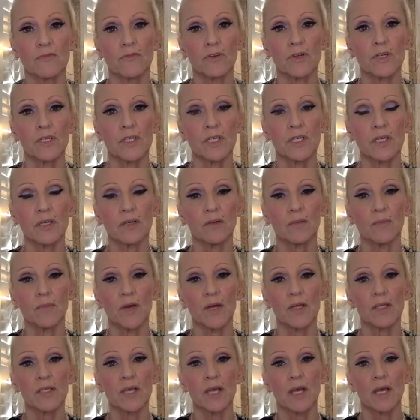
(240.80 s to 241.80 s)
a deal.
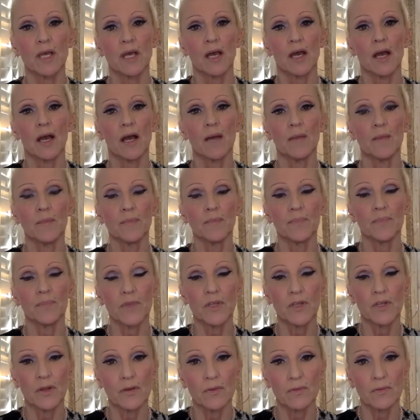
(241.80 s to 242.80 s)
But,
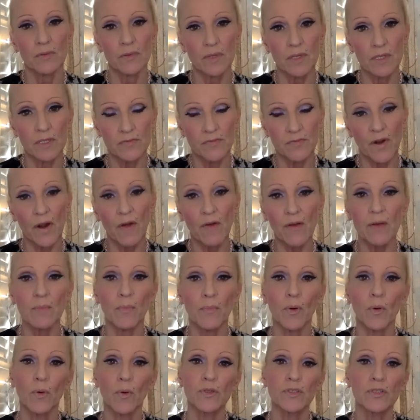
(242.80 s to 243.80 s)
it's very
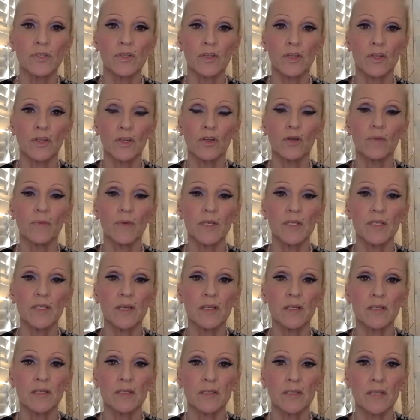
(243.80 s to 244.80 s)
important that newbies
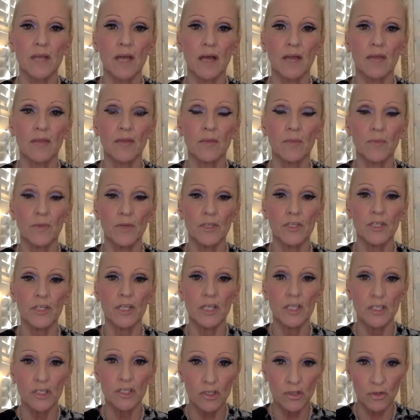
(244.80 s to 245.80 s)
understand that bridging
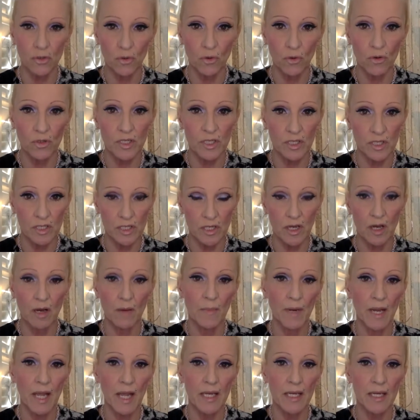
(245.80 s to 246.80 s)
is
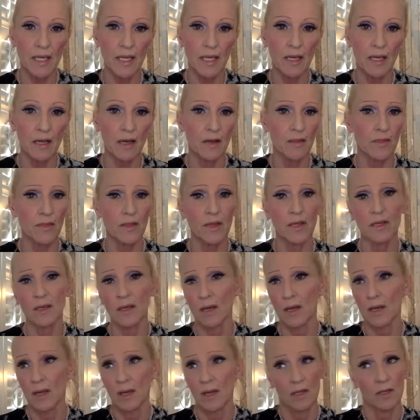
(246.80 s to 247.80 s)
short-term lending. I think,
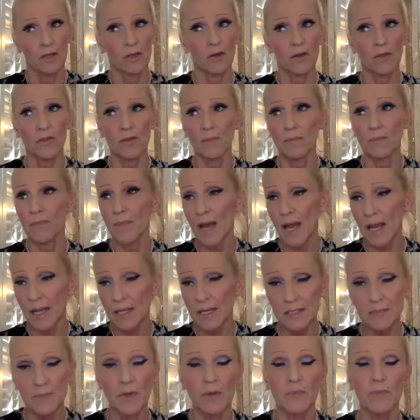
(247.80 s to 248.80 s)
the
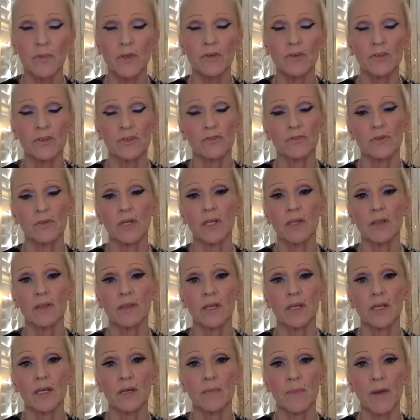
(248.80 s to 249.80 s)
maximum you should really
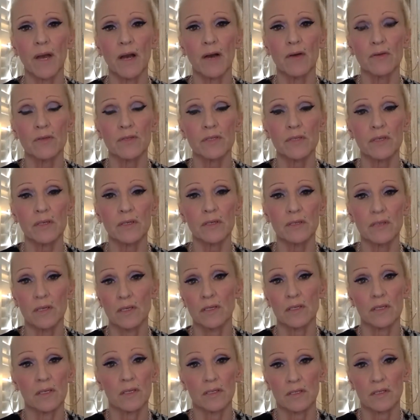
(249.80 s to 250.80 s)
think about
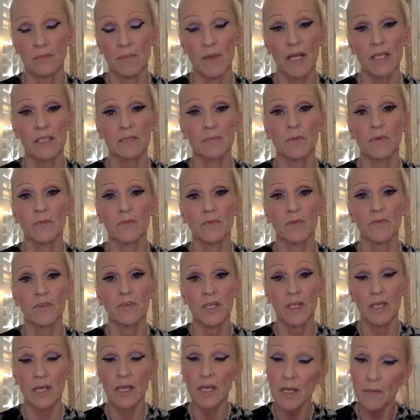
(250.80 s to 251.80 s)
is a maximum of a
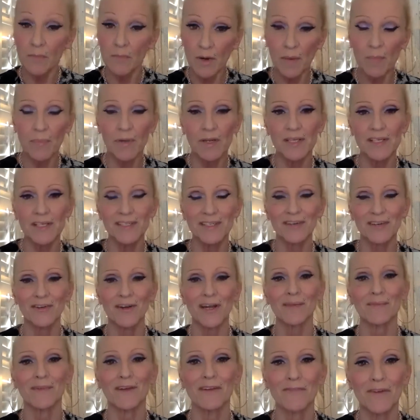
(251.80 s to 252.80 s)
year, but please
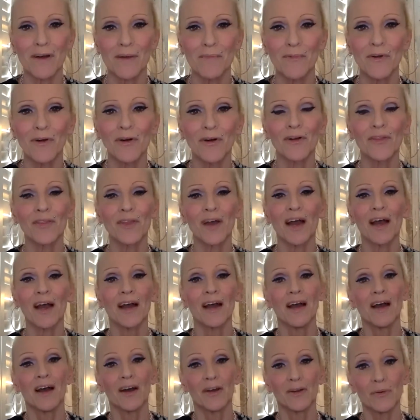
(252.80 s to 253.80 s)
correct me if I'm wrong on that.
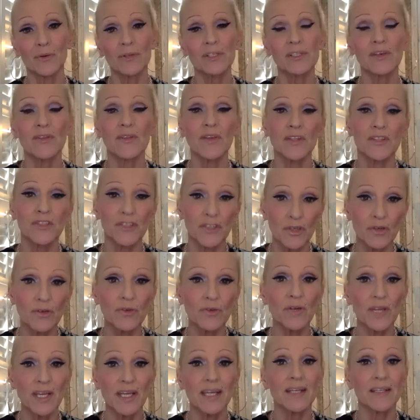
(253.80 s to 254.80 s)
And also they
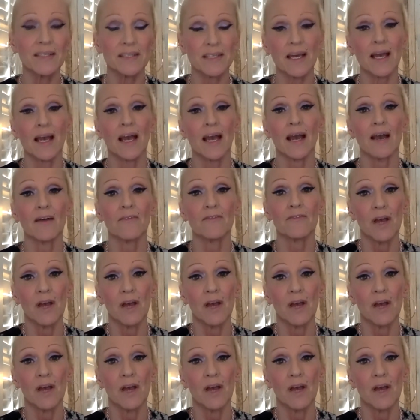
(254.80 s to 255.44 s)
do need to have